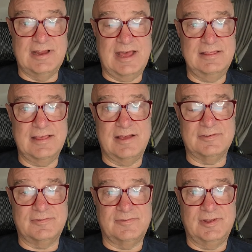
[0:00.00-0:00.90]

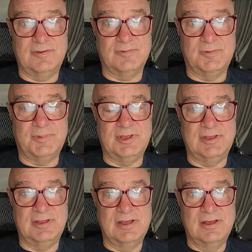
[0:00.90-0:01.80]
9,000 feet would
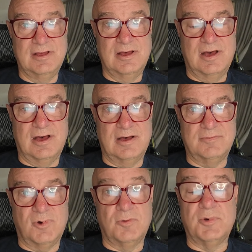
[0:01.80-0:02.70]
be
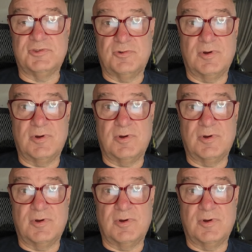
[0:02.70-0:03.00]
almost